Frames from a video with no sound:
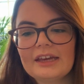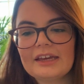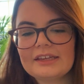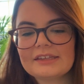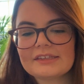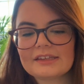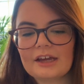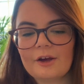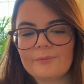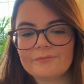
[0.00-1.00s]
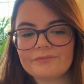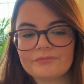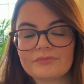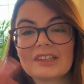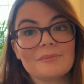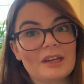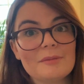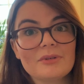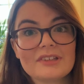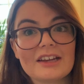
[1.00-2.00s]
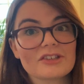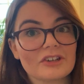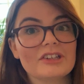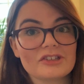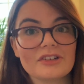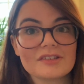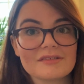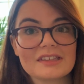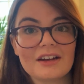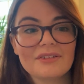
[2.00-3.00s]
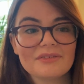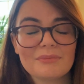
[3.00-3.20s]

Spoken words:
is people take screenshots of stuff.